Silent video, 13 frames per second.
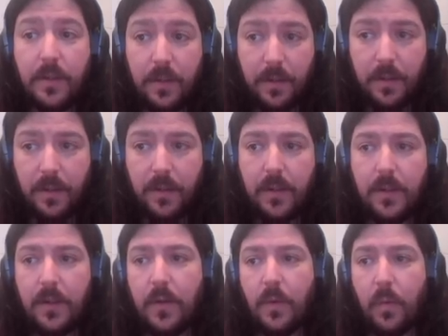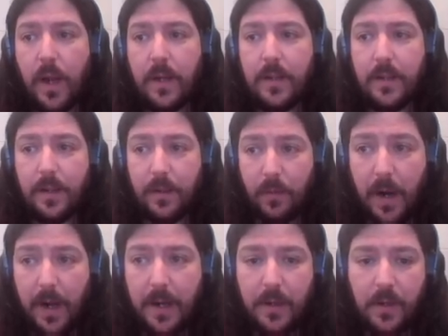when running your
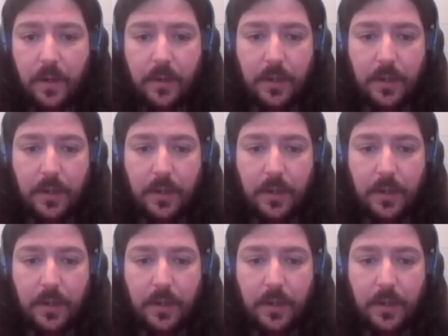session,